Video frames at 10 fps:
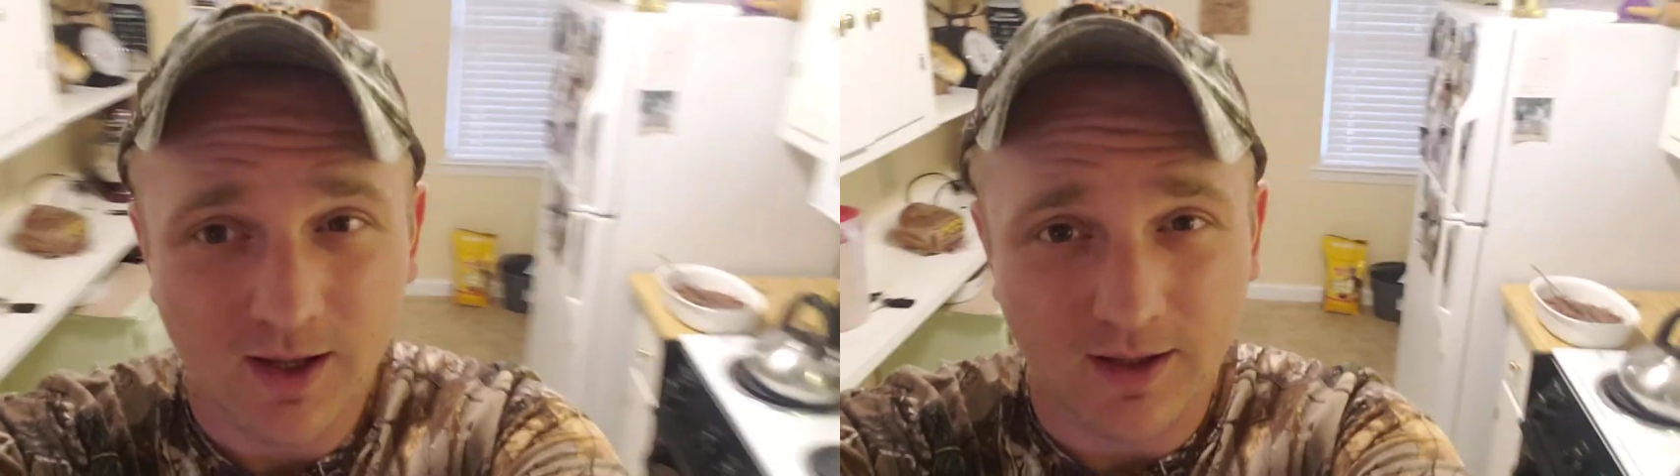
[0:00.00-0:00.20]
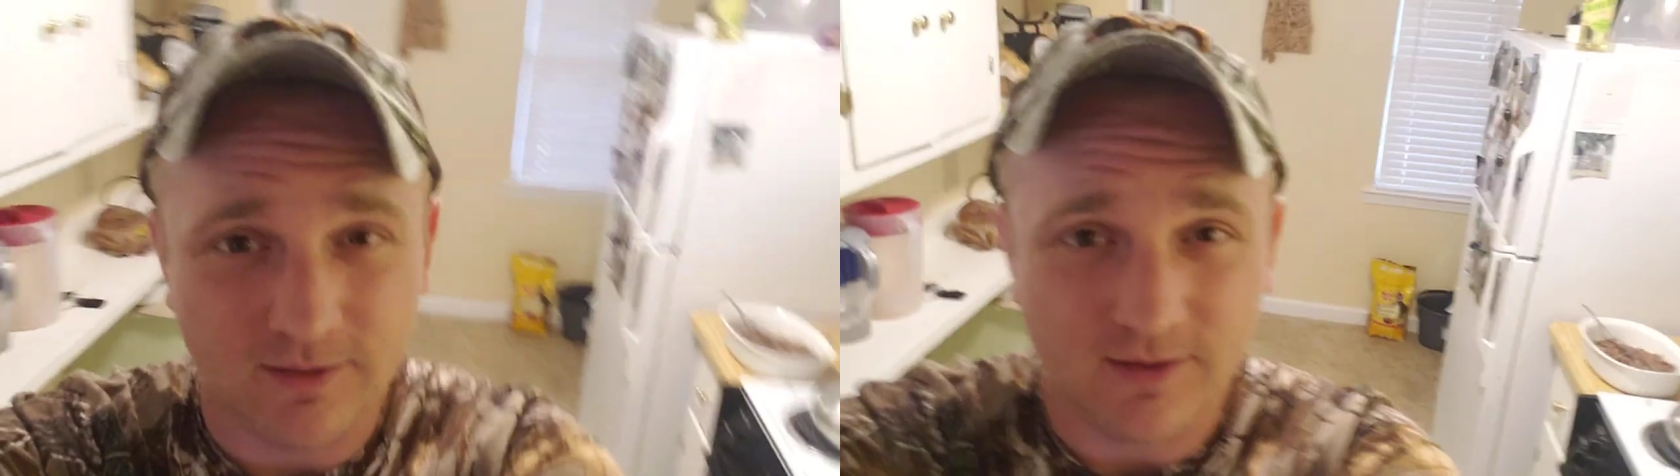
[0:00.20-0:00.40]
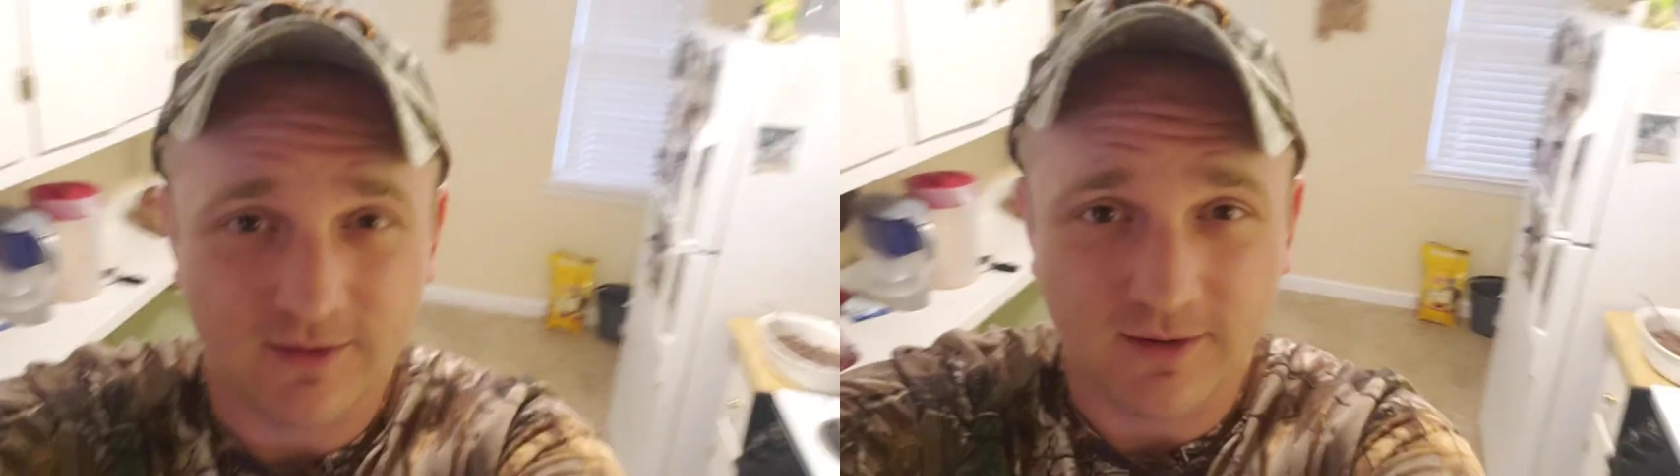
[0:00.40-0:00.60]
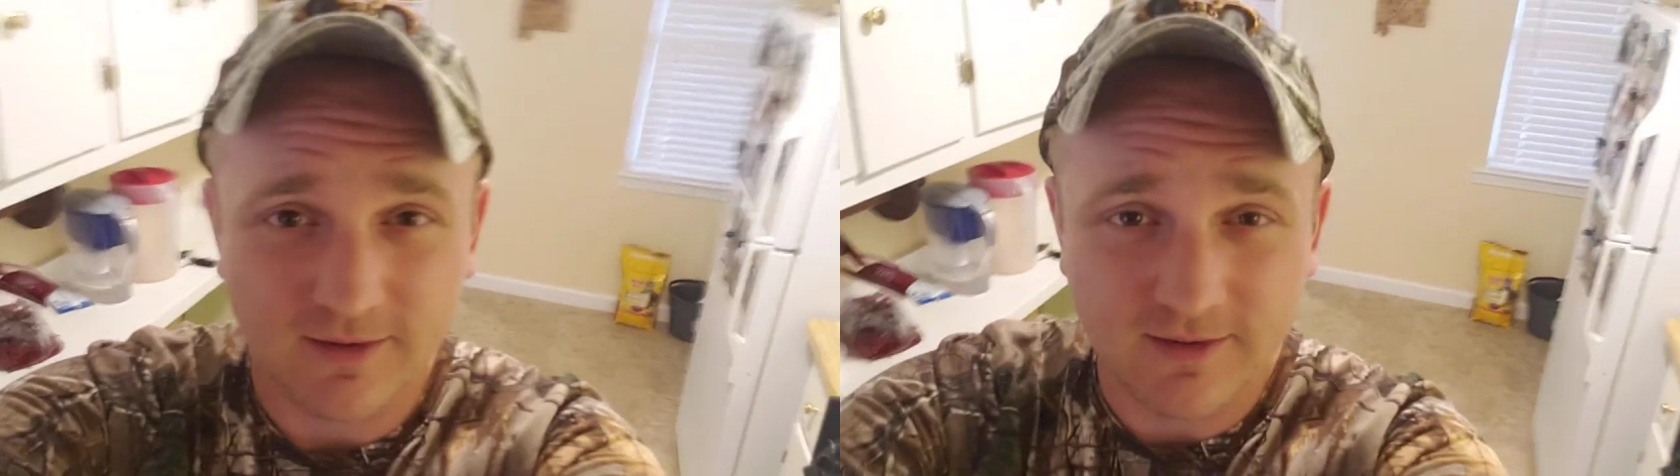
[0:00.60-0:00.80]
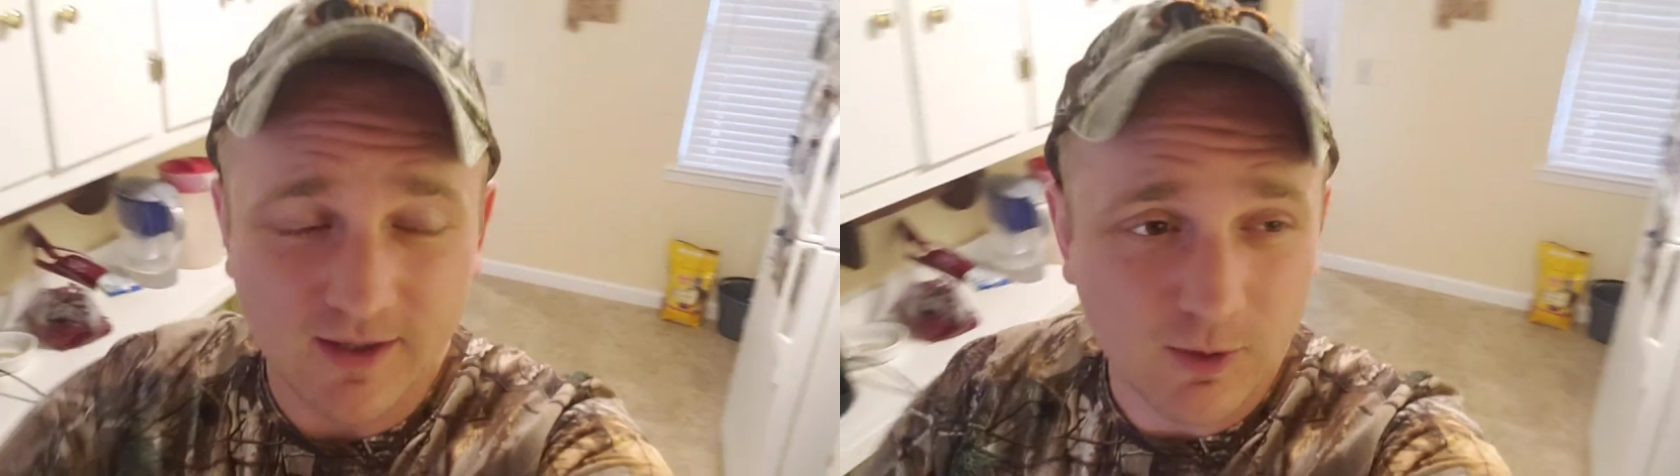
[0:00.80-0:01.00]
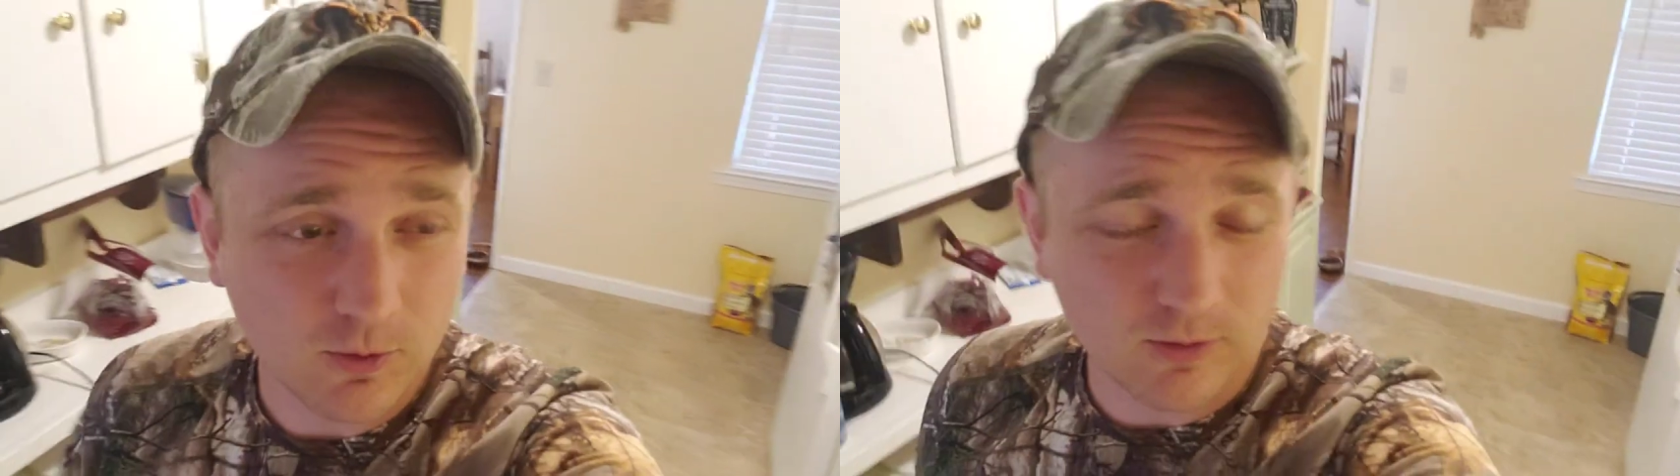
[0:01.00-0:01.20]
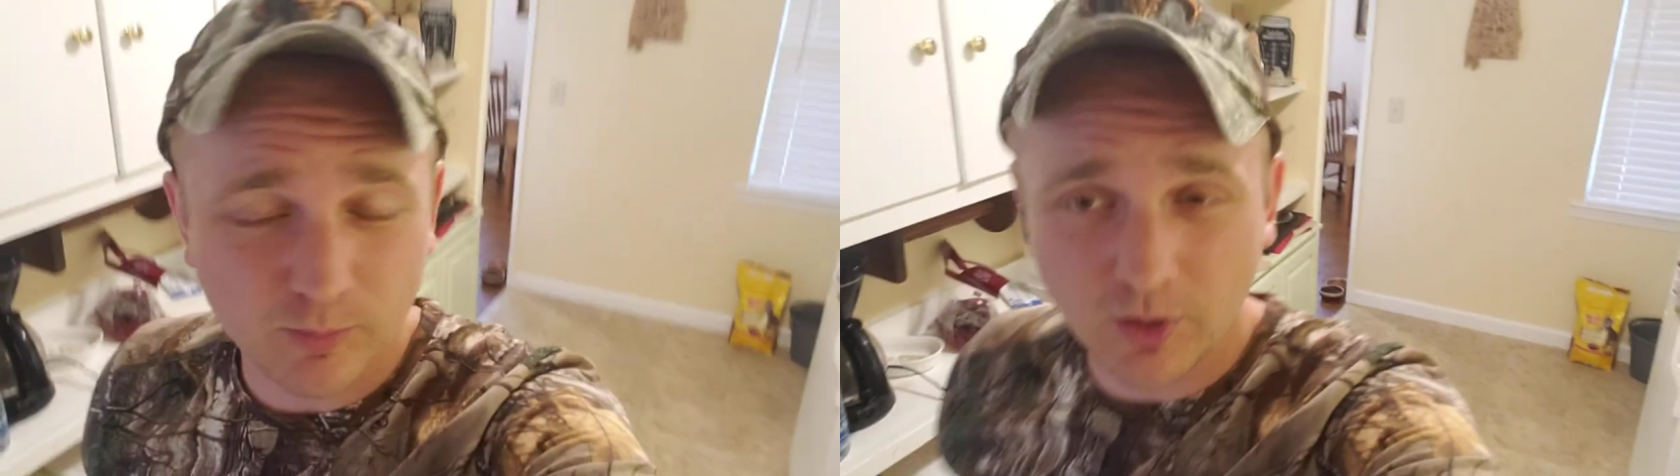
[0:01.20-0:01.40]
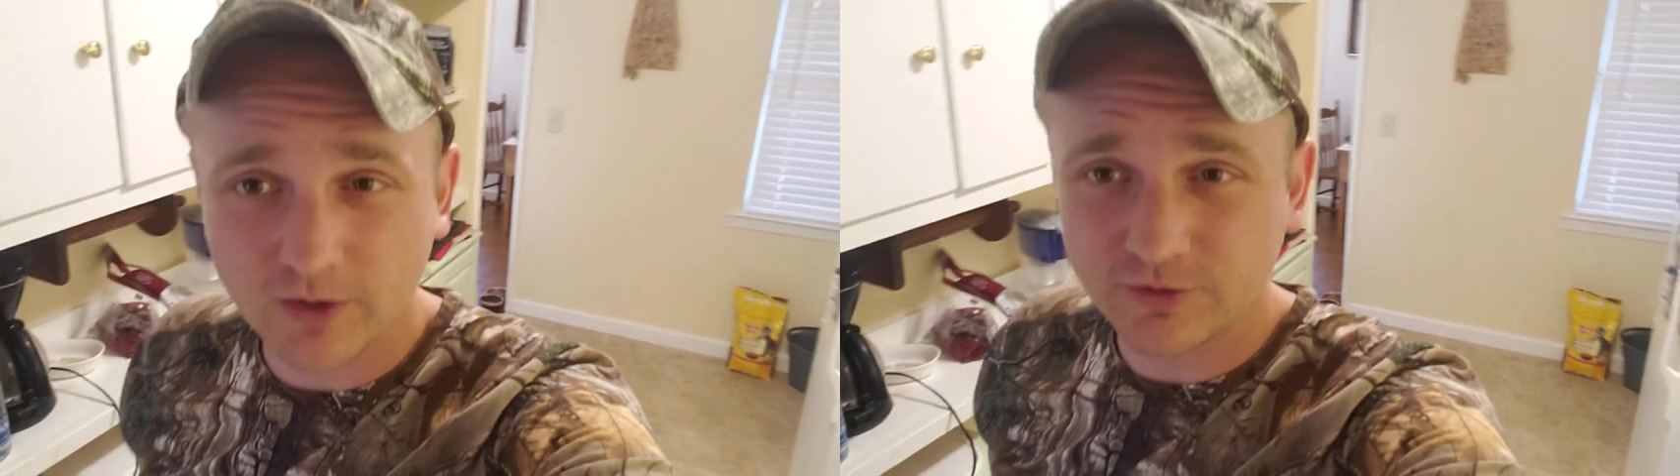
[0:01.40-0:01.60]
And since it's sealed
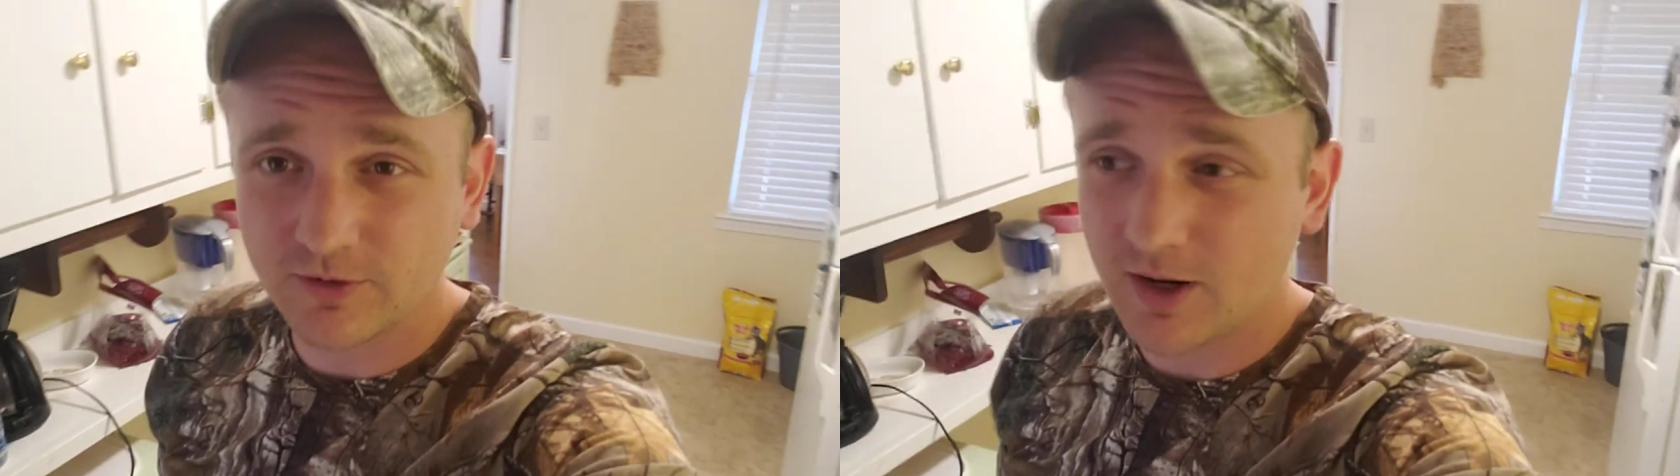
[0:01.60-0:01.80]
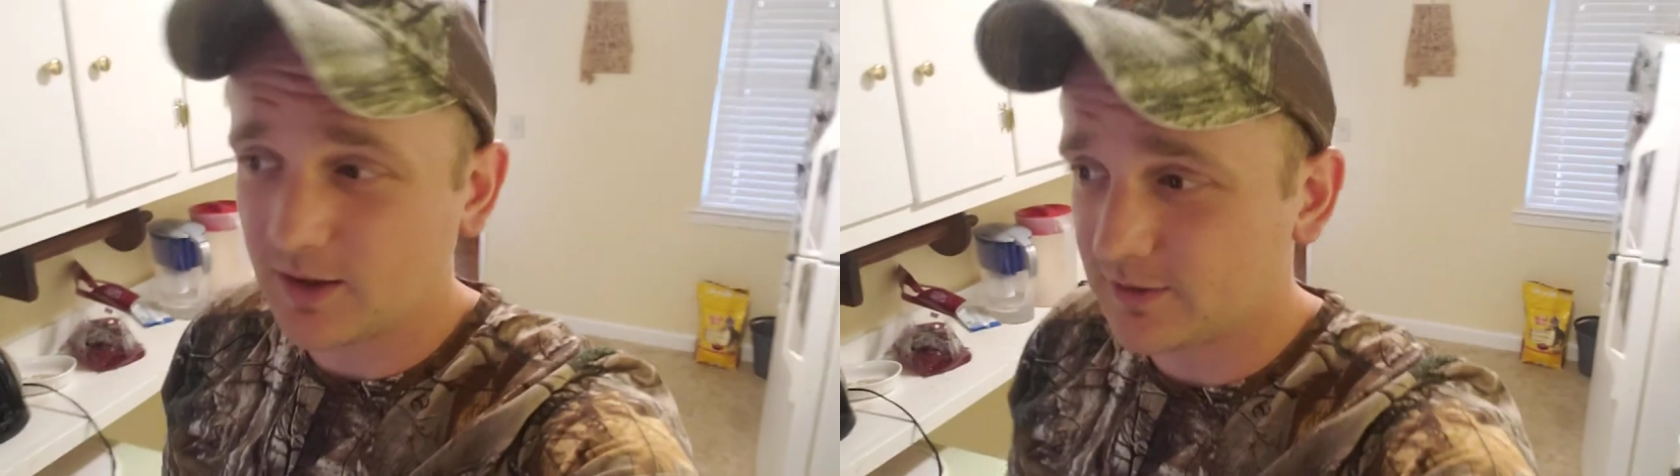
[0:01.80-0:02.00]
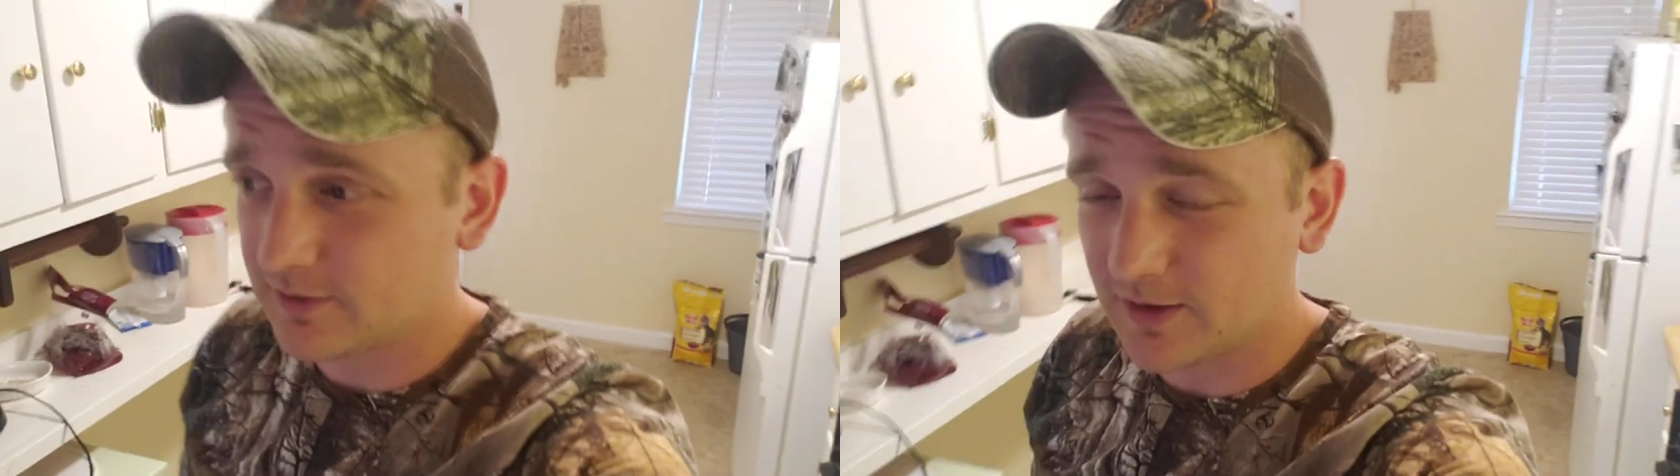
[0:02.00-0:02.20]
and pressurized,